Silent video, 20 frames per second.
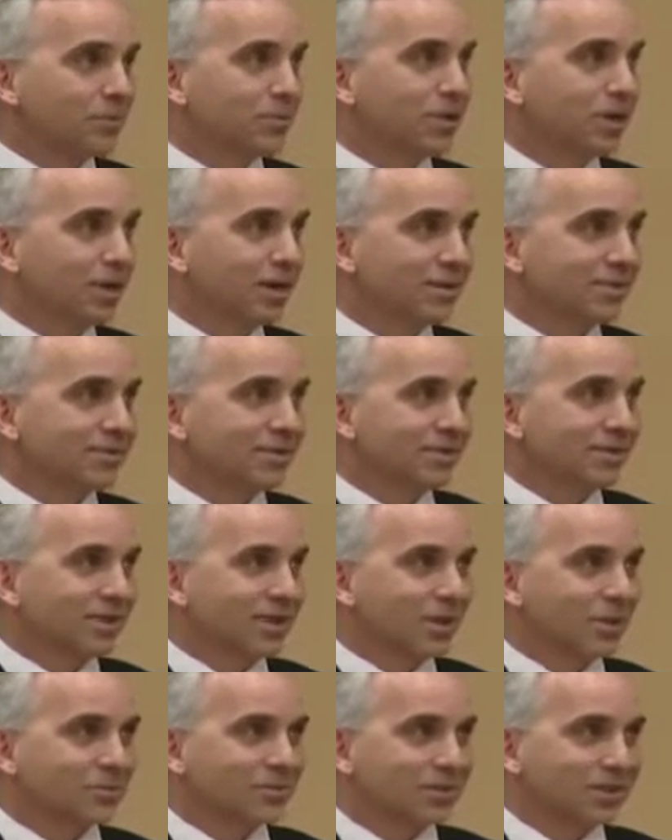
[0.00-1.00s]
us and
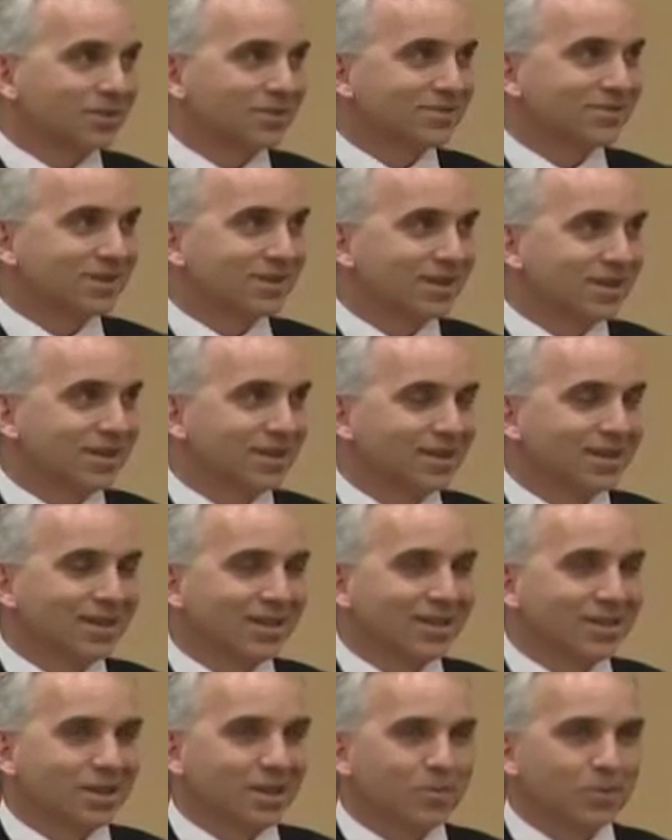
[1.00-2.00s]
helped us
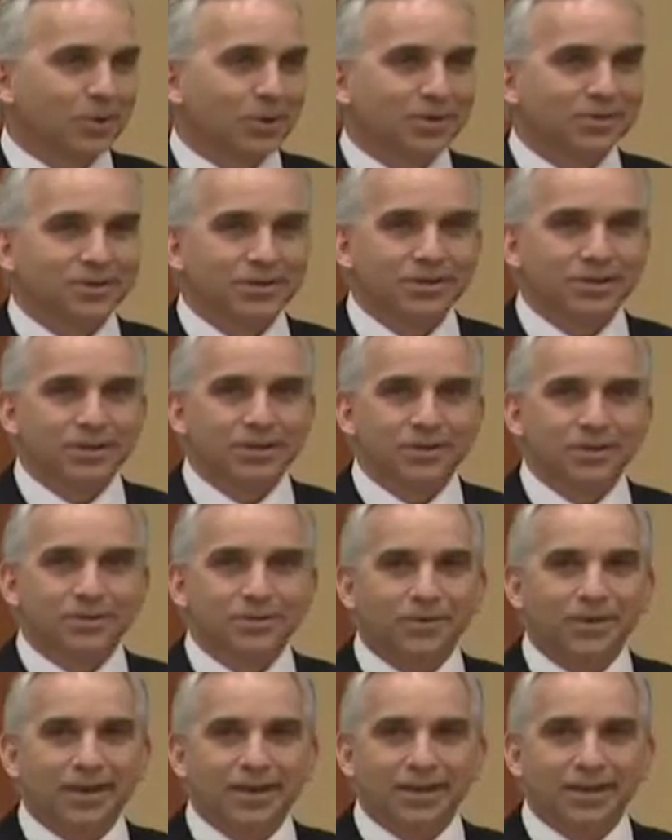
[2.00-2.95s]
complete the deal.